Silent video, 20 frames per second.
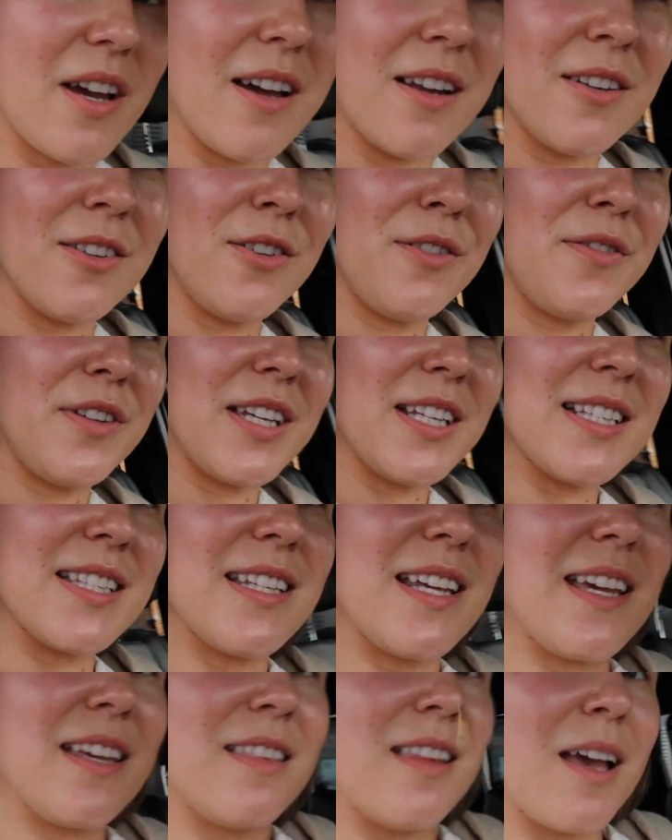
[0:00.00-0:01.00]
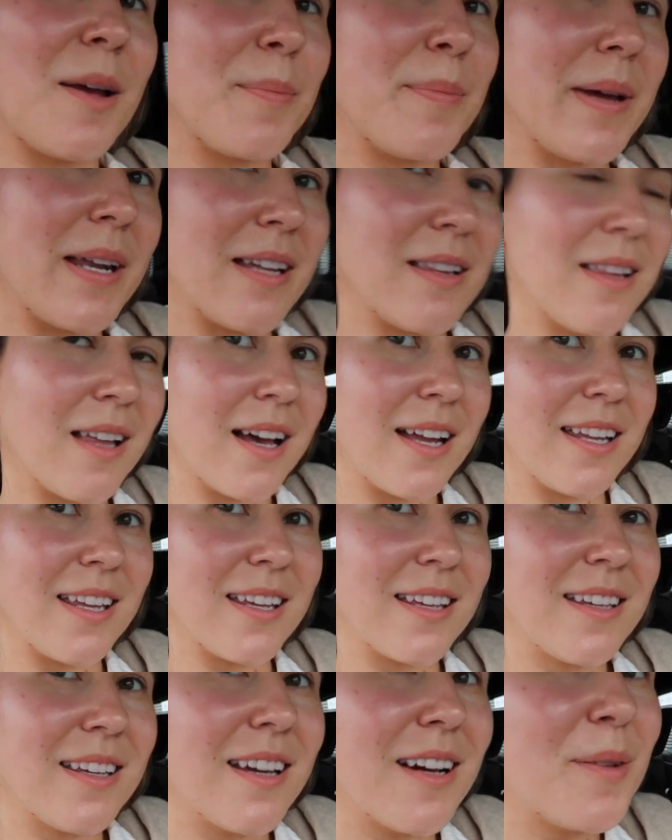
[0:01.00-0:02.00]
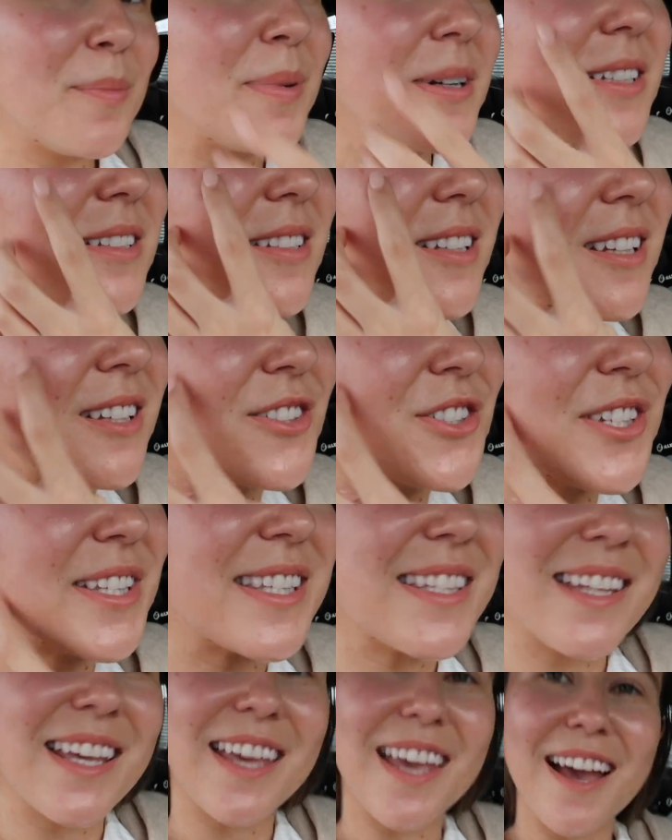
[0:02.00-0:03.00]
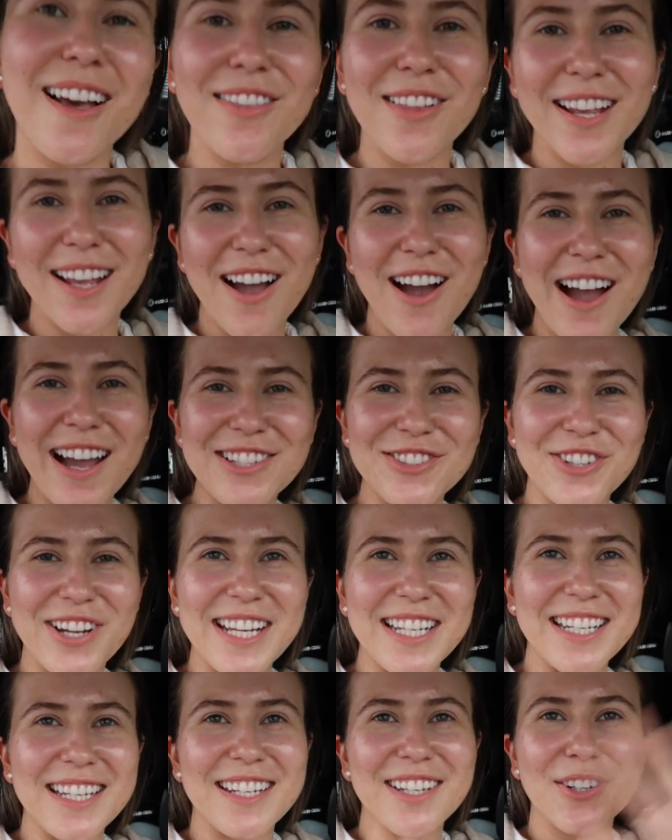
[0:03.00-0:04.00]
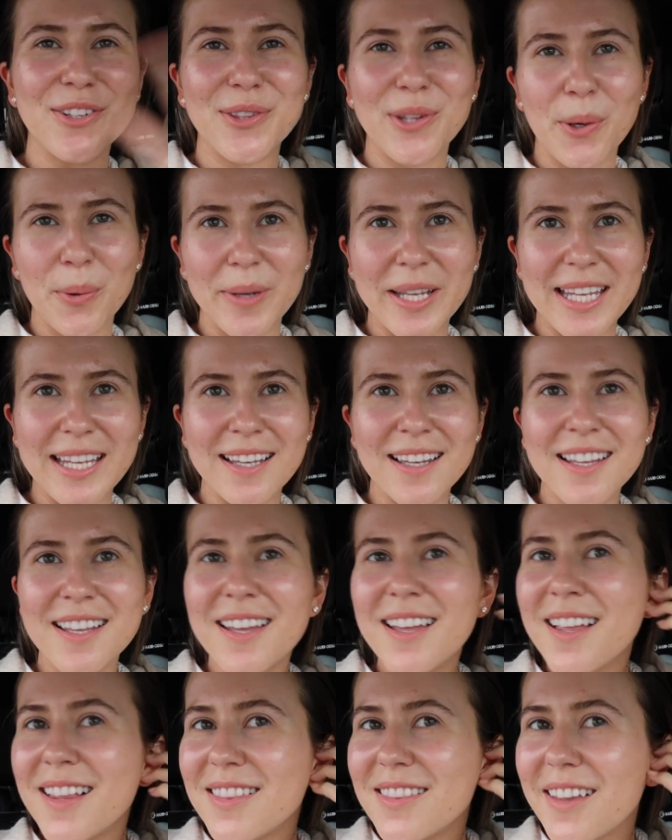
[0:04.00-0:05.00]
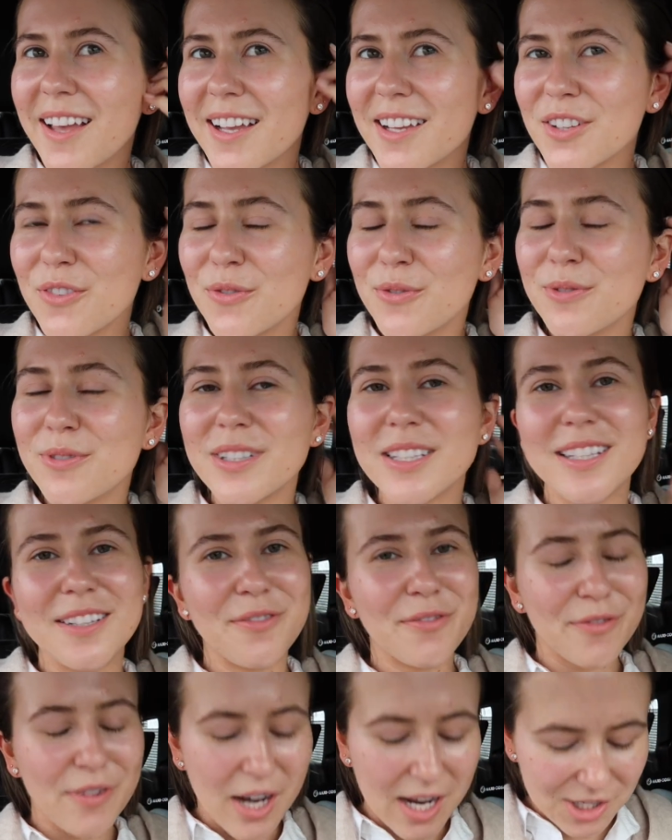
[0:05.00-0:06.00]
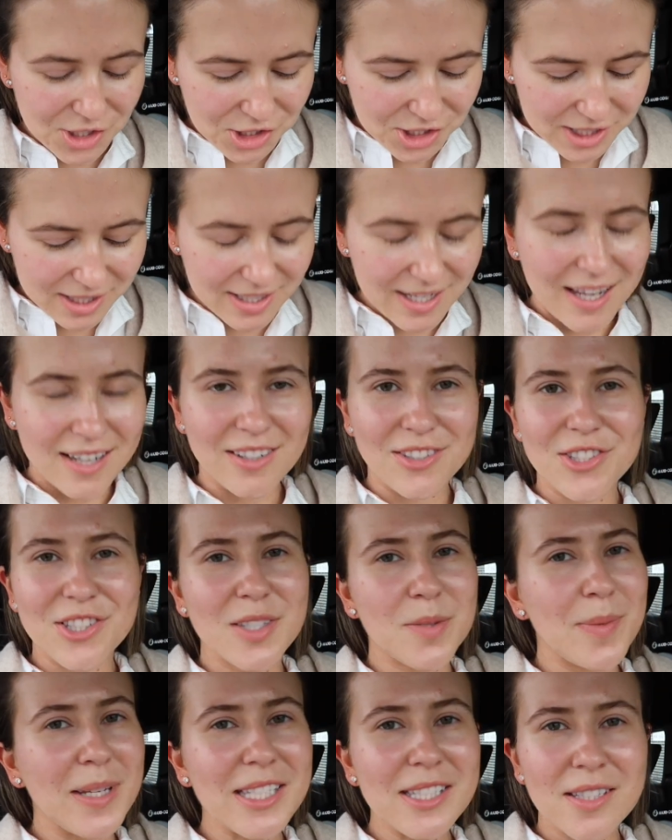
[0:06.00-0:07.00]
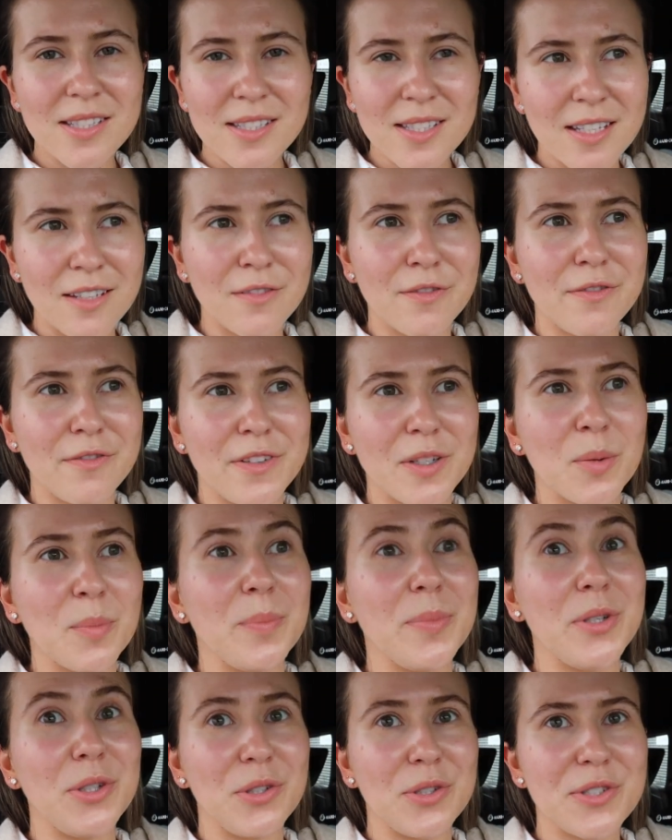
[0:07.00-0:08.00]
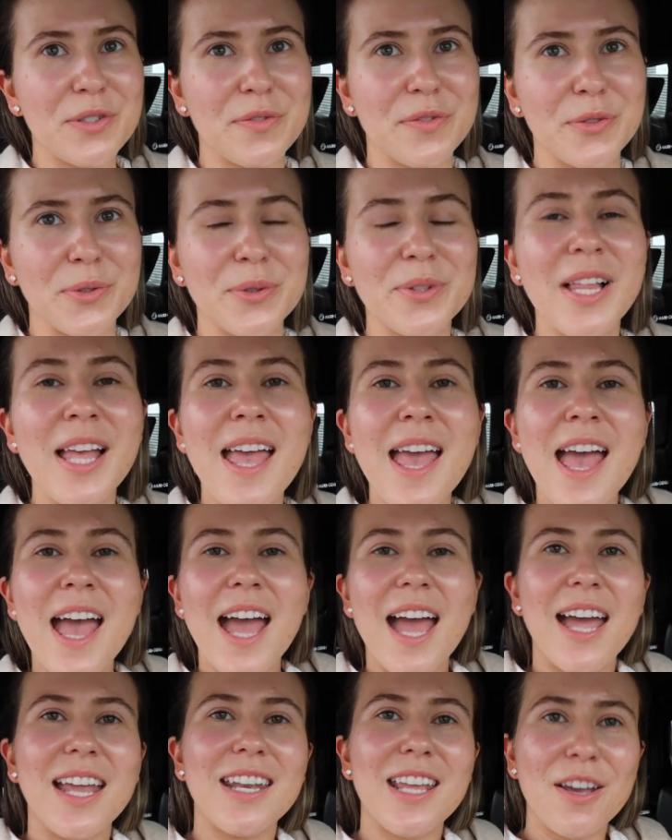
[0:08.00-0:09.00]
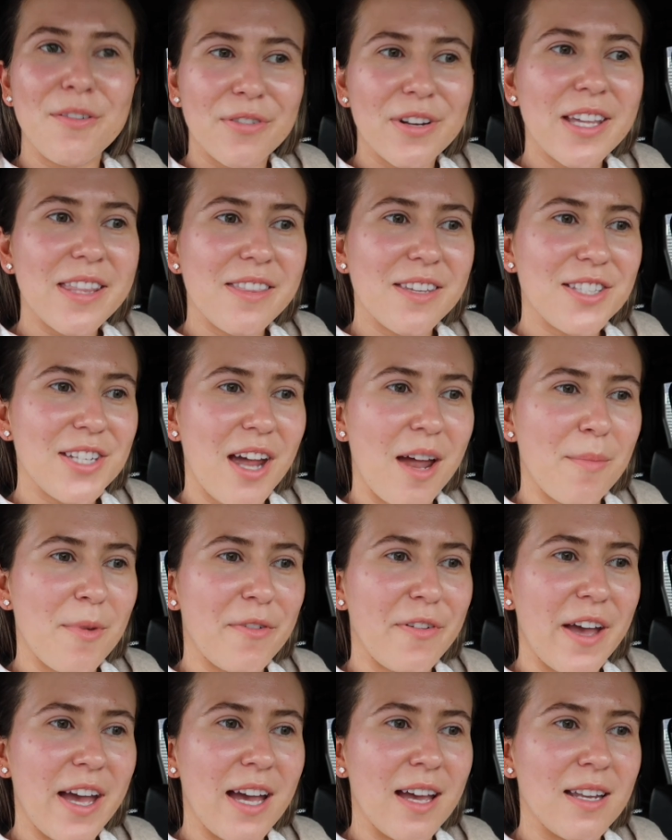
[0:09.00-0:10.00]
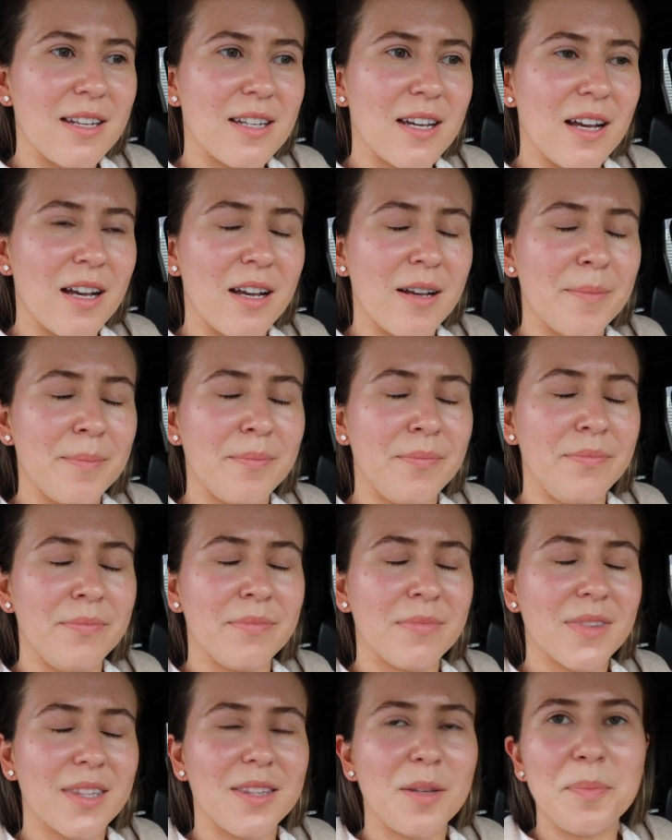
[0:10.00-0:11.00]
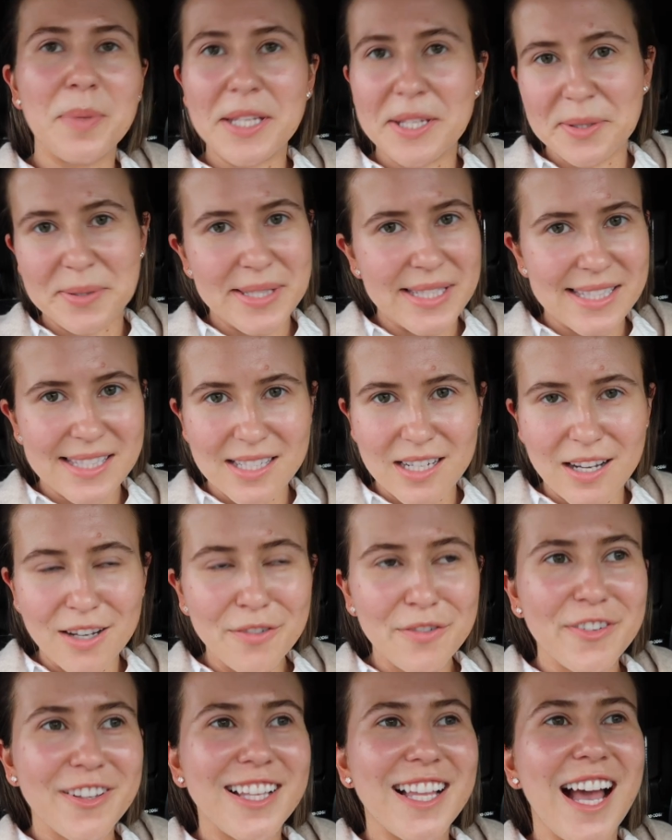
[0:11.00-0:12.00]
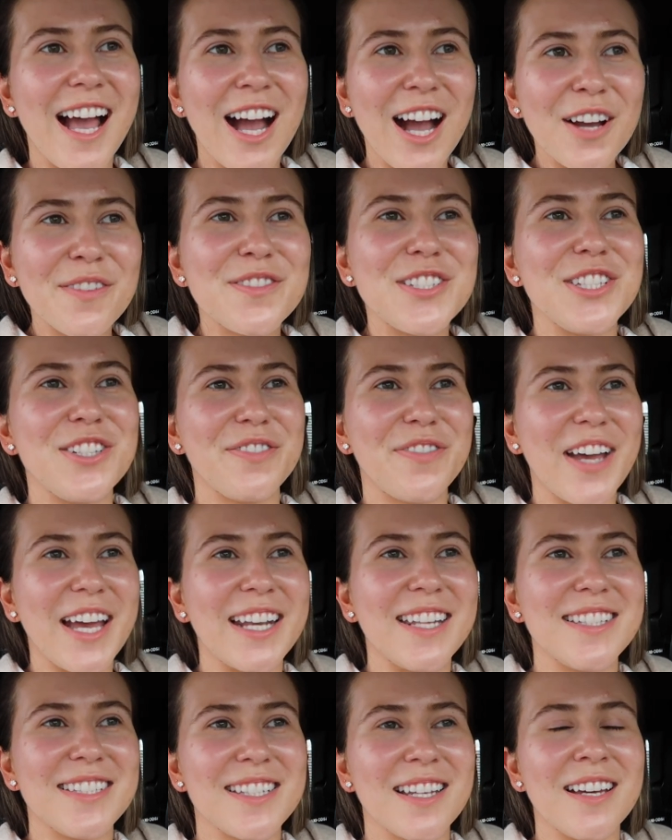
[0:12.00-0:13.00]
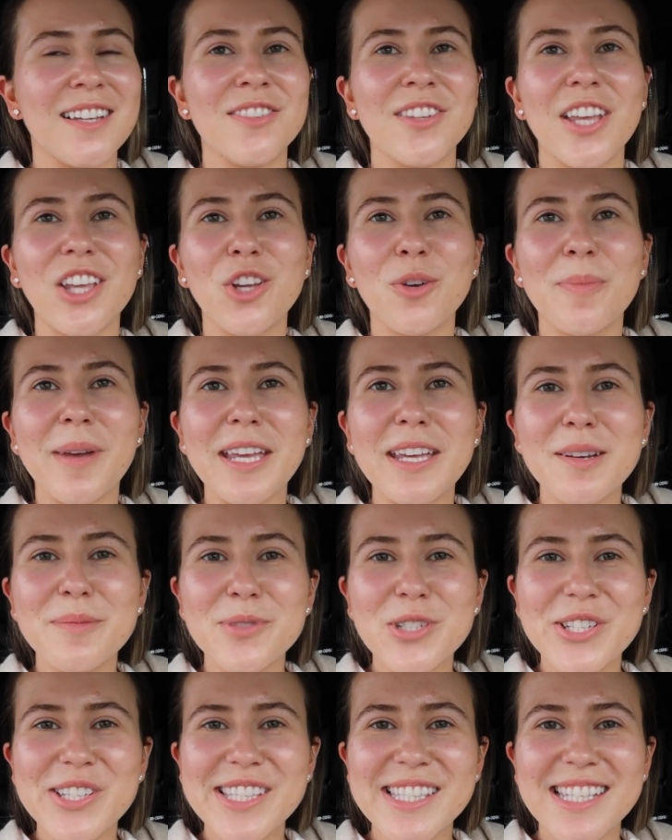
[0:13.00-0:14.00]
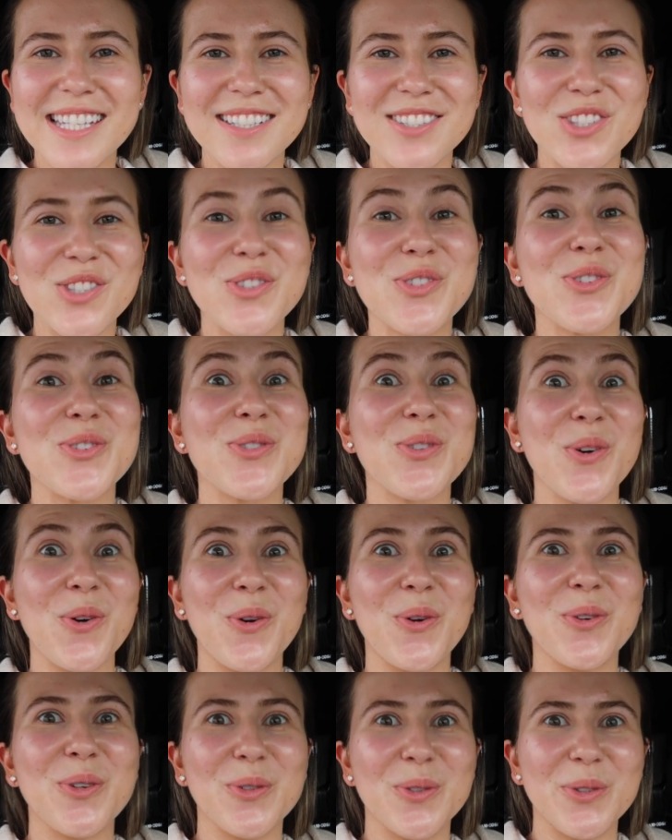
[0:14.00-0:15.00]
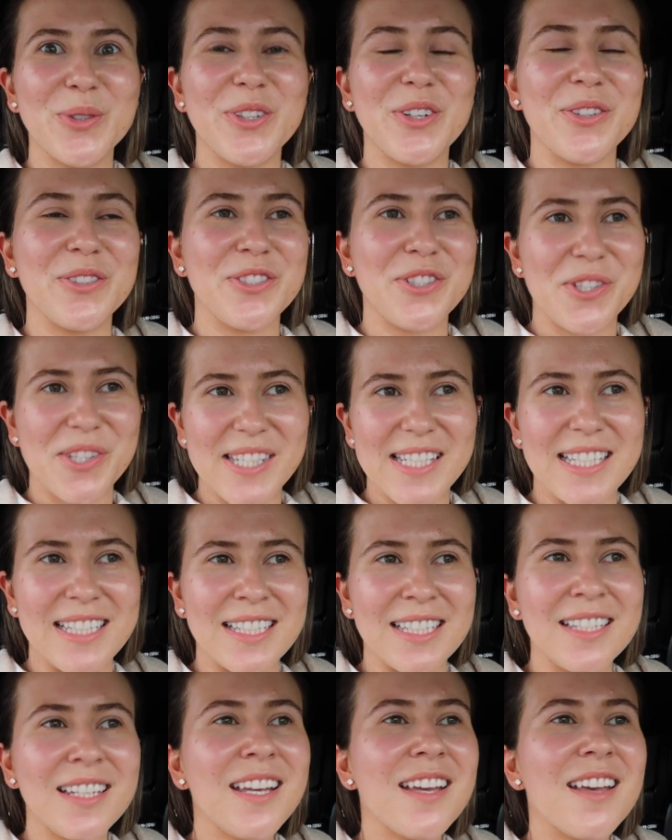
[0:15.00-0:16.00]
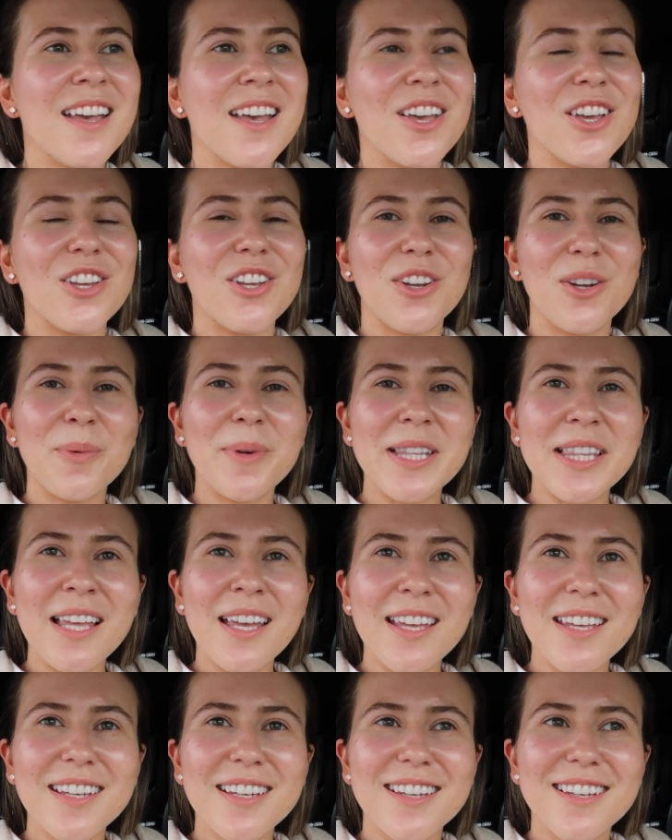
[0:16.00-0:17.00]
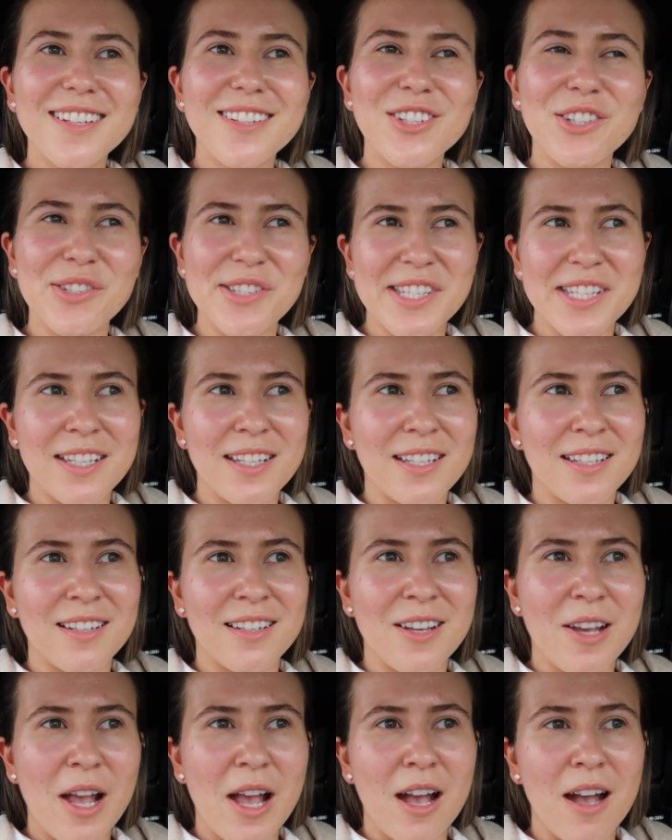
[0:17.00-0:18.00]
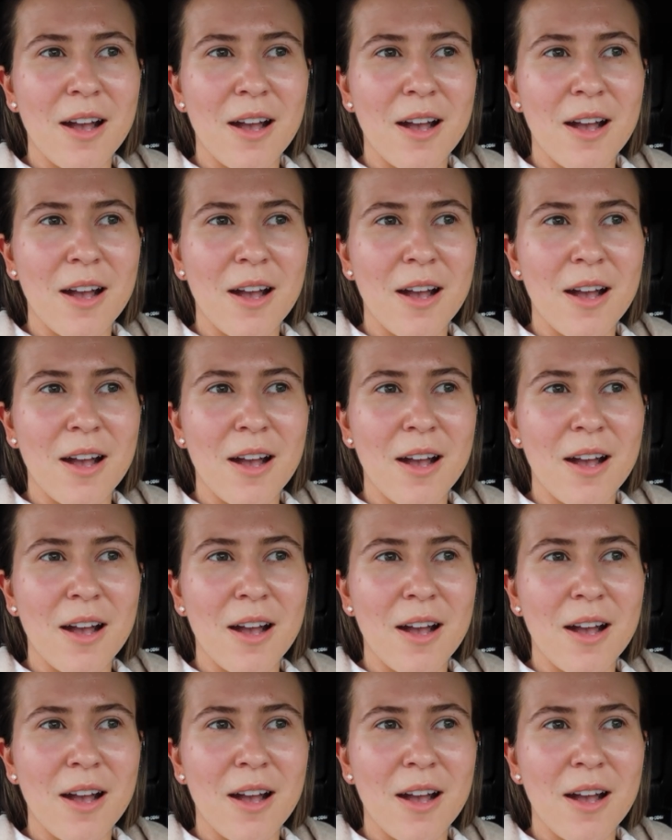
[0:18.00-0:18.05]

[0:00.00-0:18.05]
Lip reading: I don't know if you can see in like better lighting here, but you can just see how like hydrated, glowy, like really fresh, and it just makes your skin feel beautiful. And every other time I've had the peels and stuff, after you've had it done, like your makeup just sits so good on your skin. You know when like your skin